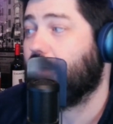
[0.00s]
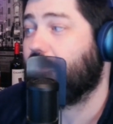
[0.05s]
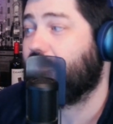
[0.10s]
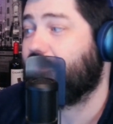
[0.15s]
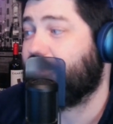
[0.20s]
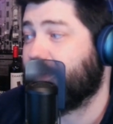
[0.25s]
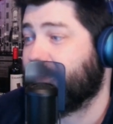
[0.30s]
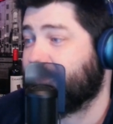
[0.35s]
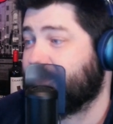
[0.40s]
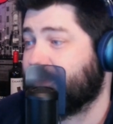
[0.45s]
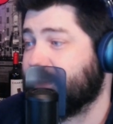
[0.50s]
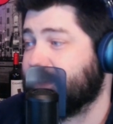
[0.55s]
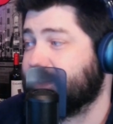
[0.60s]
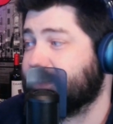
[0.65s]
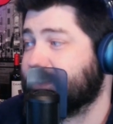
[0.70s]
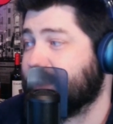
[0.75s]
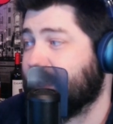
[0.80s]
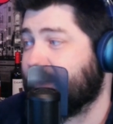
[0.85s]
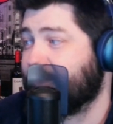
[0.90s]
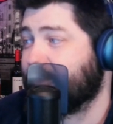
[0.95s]

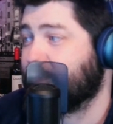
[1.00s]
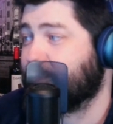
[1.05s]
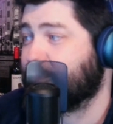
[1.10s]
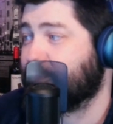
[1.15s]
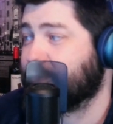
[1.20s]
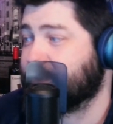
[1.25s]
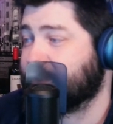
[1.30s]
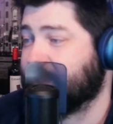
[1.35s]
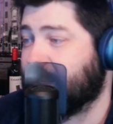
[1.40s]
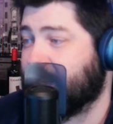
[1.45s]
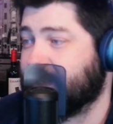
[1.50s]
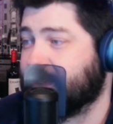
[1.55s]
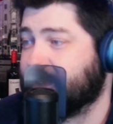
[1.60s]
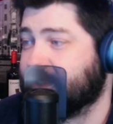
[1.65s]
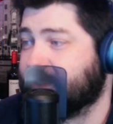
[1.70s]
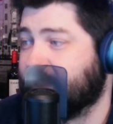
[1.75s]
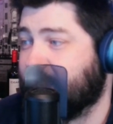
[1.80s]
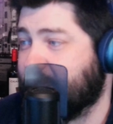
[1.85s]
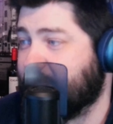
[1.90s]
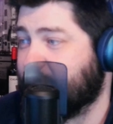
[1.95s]
57%
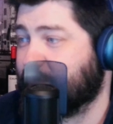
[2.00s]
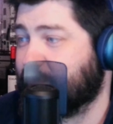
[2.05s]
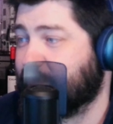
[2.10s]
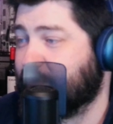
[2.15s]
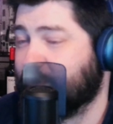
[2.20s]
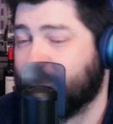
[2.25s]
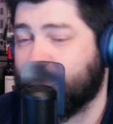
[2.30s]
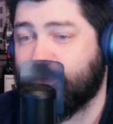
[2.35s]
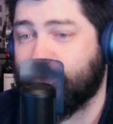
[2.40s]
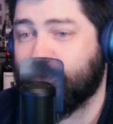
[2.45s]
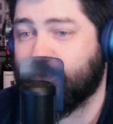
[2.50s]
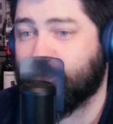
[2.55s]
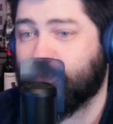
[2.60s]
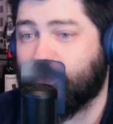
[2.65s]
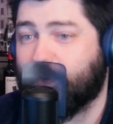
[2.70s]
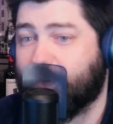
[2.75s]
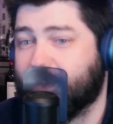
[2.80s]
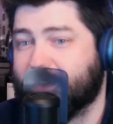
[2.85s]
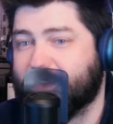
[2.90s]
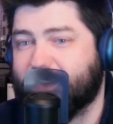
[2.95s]
say the Bluetooth
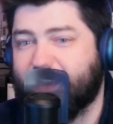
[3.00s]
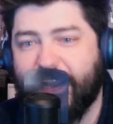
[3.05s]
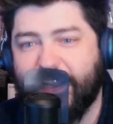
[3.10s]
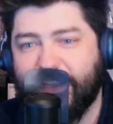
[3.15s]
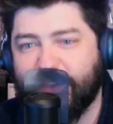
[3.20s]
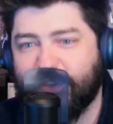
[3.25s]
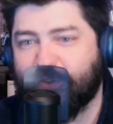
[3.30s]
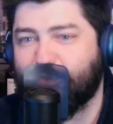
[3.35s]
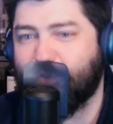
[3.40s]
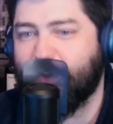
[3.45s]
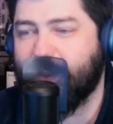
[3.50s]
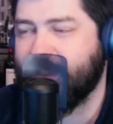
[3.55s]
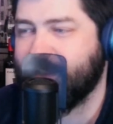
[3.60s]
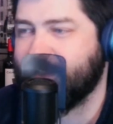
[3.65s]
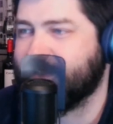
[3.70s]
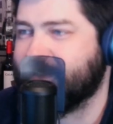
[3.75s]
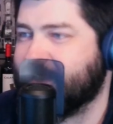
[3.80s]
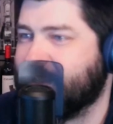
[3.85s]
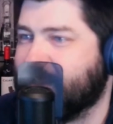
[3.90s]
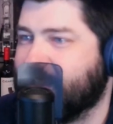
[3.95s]
ones. That's
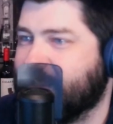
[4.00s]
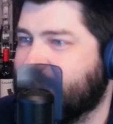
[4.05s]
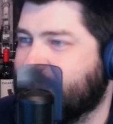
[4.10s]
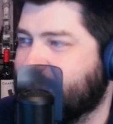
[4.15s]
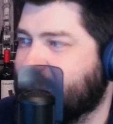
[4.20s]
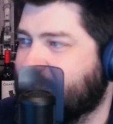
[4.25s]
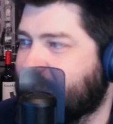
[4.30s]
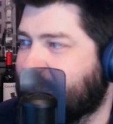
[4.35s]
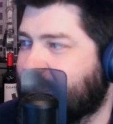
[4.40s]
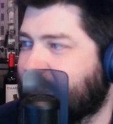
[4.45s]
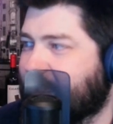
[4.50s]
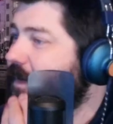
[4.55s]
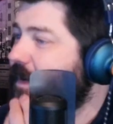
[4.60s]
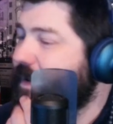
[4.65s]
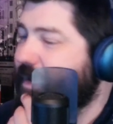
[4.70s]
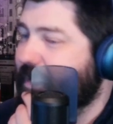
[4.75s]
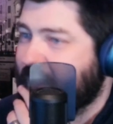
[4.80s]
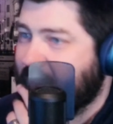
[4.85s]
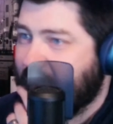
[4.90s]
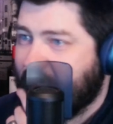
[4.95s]
crazy.
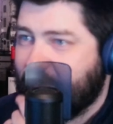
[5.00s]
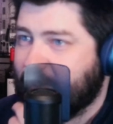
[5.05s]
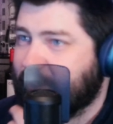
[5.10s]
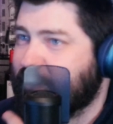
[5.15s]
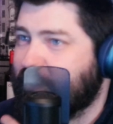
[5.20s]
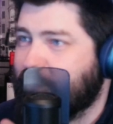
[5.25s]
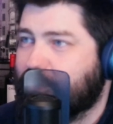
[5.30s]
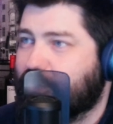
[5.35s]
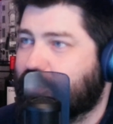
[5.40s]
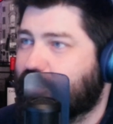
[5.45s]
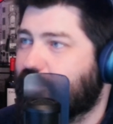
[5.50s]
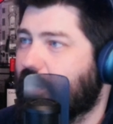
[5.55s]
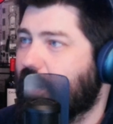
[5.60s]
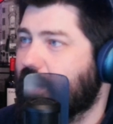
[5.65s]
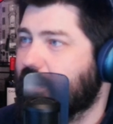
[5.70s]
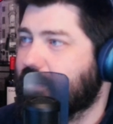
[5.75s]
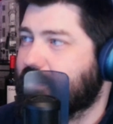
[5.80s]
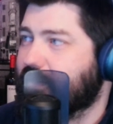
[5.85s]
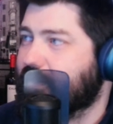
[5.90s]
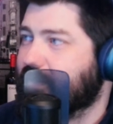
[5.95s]
Yeah, I think she was
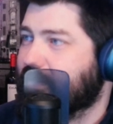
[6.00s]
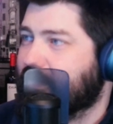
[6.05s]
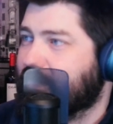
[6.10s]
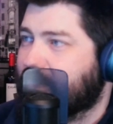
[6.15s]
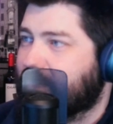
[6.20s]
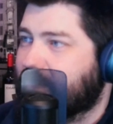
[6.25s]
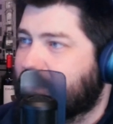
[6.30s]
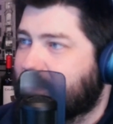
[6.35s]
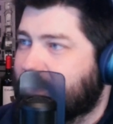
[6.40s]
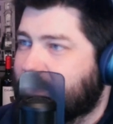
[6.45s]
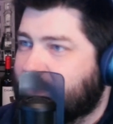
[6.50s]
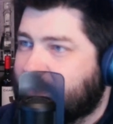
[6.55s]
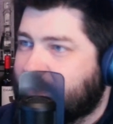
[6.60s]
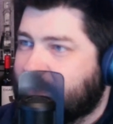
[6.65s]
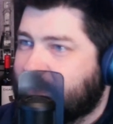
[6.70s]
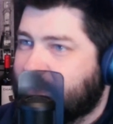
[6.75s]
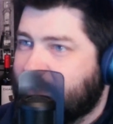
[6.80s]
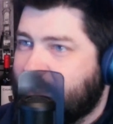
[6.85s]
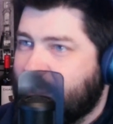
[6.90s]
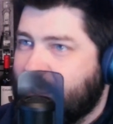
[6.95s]
drugged.
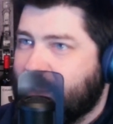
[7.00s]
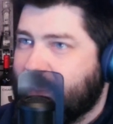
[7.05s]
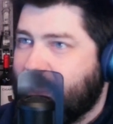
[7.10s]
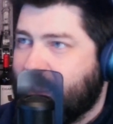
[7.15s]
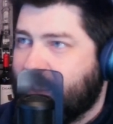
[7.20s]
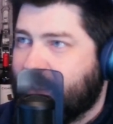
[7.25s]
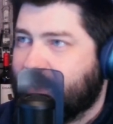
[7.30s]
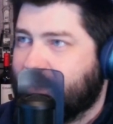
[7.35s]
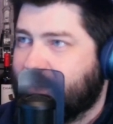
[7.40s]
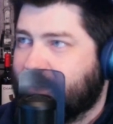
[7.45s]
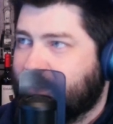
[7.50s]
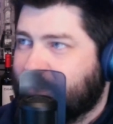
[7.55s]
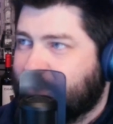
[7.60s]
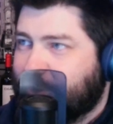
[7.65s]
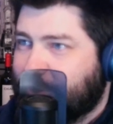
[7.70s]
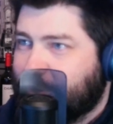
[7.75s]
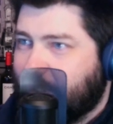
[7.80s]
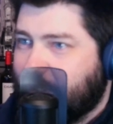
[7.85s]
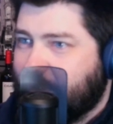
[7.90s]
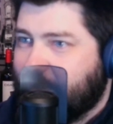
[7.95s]
Like
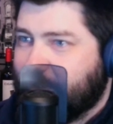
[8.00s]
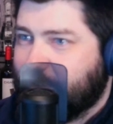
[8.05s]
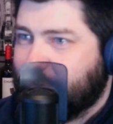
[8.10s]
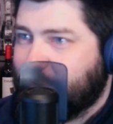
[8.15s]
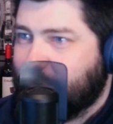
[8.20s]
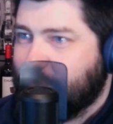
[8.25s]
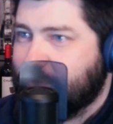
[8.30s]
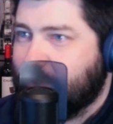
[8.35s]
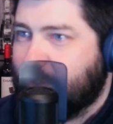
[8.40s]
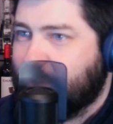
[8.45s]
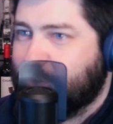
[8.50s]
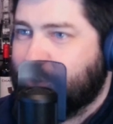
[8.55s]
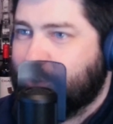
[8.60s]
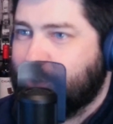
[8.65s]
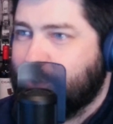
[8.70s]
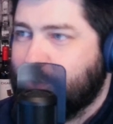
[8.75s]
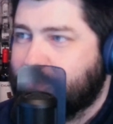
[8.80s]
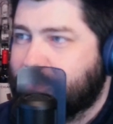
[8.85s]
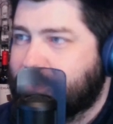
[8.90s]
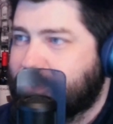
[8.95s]
she was on
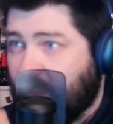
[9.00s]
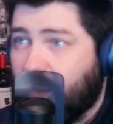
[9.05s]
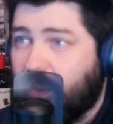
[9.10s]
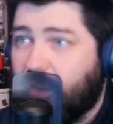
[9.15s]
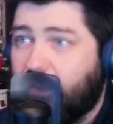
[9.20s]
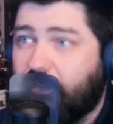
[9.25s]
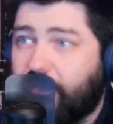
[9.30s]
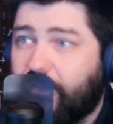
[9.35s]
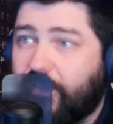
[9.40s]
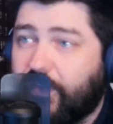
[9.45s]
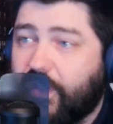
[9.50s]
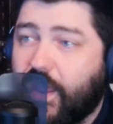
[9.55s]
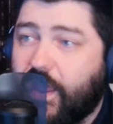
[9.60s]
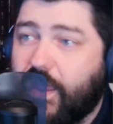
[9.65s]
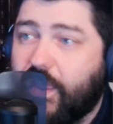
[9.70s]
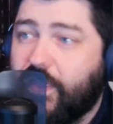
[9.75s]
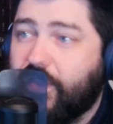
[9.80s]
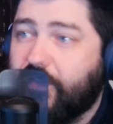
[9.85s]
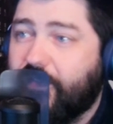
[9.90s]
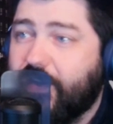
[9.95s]
juice.
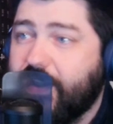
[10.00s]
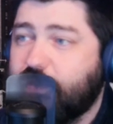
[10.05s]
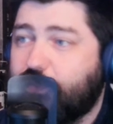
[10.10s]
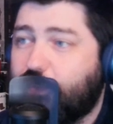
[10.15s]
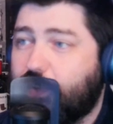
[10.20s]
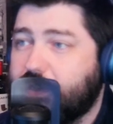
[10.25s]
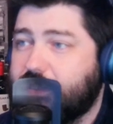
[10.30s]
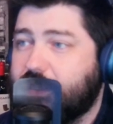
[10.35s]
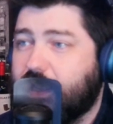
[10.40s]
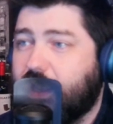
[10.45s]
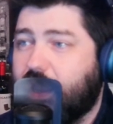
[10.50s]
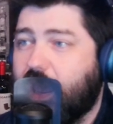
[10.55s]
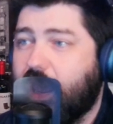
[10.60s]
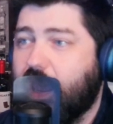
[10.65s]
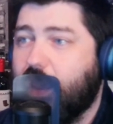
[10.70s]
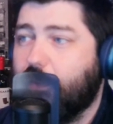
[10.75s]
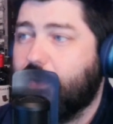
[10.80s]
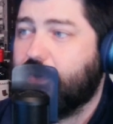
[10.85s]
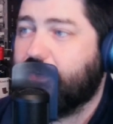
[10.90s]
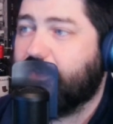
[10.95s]
The vice president
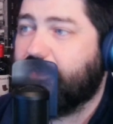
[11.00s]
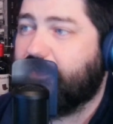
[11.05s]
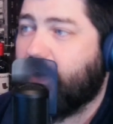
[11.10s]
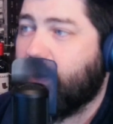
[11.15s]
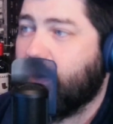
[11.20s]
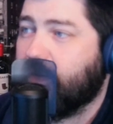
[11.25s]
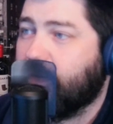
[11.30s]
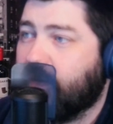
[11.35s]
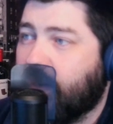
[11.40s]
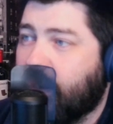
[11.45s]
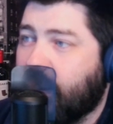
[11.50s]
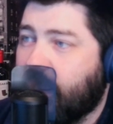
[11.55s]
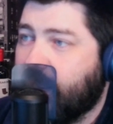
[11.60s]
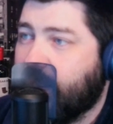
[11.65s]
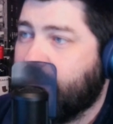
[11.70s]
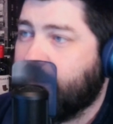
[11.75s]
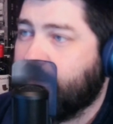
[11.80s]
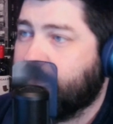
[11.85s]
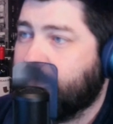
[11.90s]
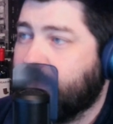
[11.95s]
came under fire
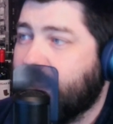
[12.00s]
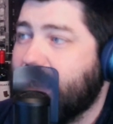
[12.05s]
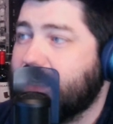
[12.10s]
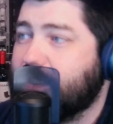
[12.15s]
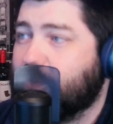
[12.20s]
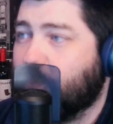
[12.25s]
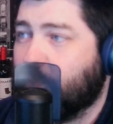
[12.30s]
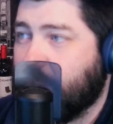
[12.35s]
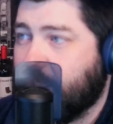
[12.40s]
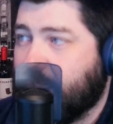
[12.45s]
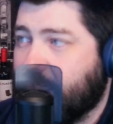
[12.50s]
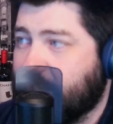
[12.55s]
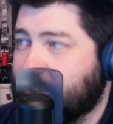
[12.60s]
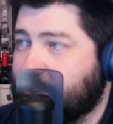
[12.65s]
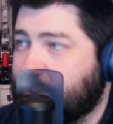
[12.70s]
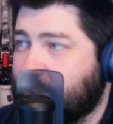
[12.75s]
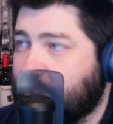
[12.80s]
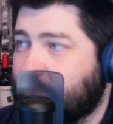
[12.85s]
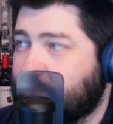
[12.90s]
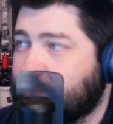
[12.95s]
last week as
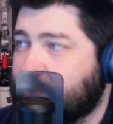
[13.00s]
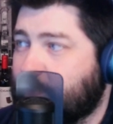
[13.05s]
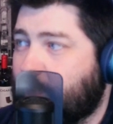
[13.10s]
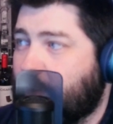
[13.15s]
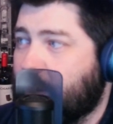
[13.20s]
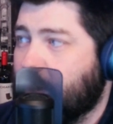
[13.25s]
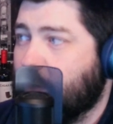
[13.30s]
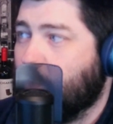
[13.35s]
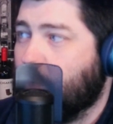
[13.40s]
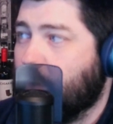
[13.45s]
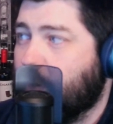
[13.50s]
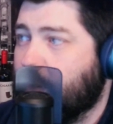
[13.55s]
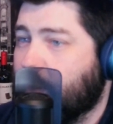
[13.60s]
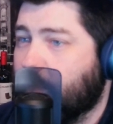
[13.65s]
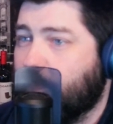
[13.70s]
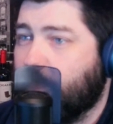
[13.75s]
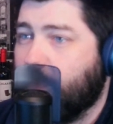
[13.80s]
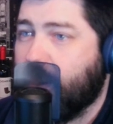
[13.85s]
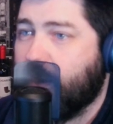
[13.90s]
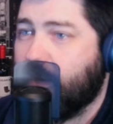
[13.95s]
she was spotted wearing
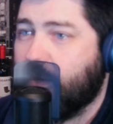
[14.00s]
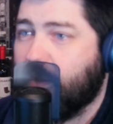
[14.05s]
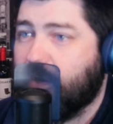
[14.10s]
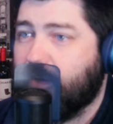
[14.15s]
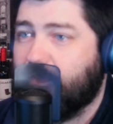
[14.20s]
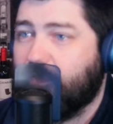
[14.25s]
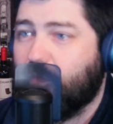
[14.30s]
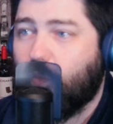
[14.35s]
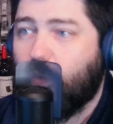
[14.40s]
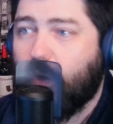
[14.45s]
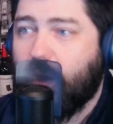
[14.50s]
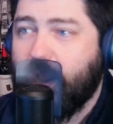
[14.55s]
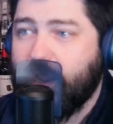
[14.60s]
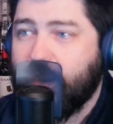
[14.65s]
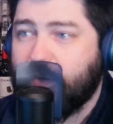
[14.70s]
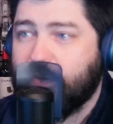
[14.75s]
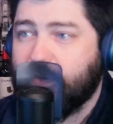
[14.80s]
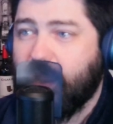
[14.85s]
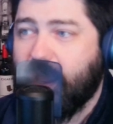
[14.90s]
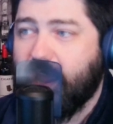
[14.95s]
a pair of
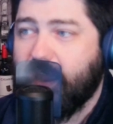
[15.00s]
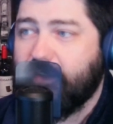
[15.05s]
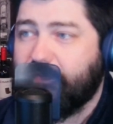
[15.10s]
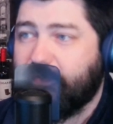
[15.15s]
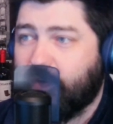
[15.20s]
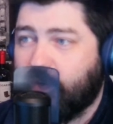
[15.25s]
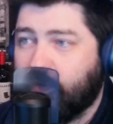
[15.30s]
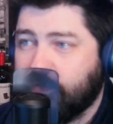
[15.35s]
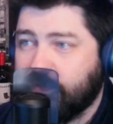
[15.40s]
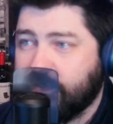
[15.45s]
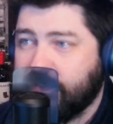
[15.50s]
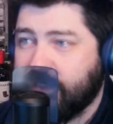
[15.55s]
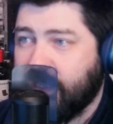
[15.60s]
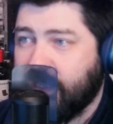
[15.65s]
wired headphones